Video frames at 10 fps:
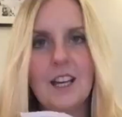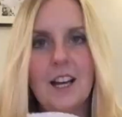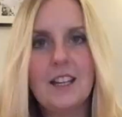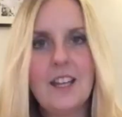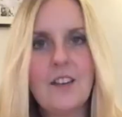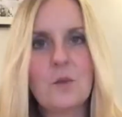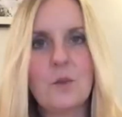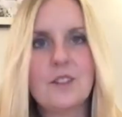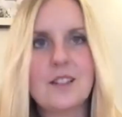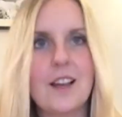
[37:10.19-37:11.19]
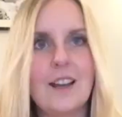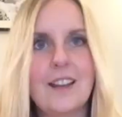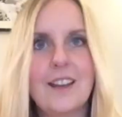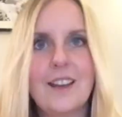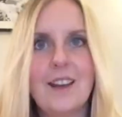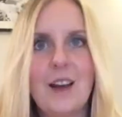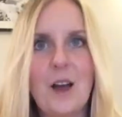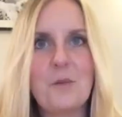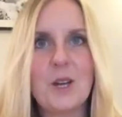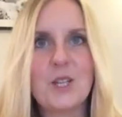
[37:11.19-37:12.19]
I think everyone's like,
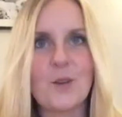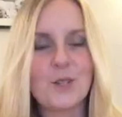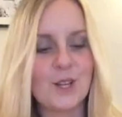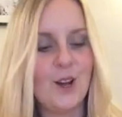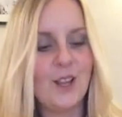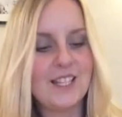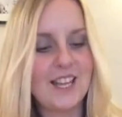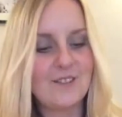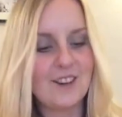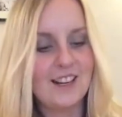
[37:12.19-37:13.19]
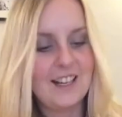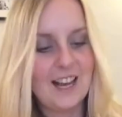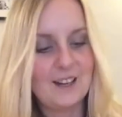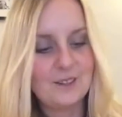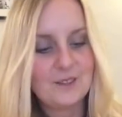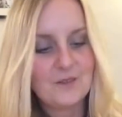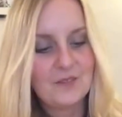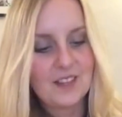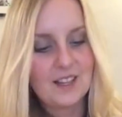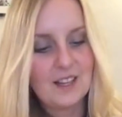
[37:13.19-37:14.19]
I wish I was on holiday right now,
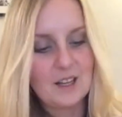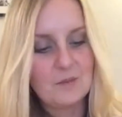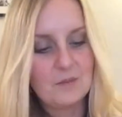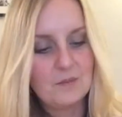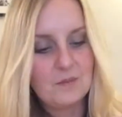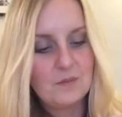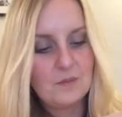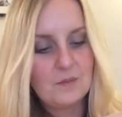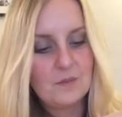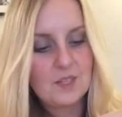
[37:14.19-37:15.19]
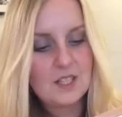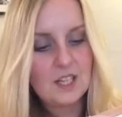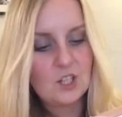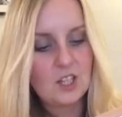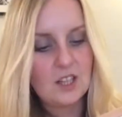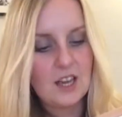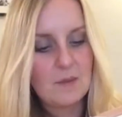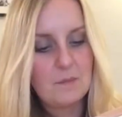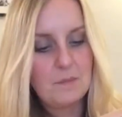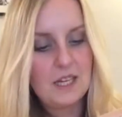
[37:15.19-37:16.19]
um, stitching
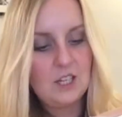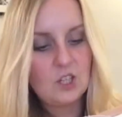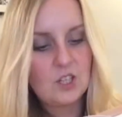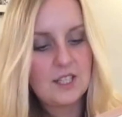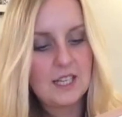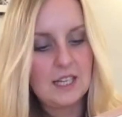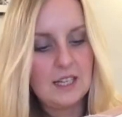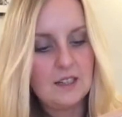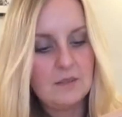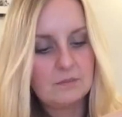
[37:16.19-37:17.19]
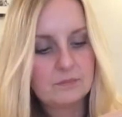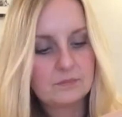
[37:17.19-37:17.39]
their beach scene.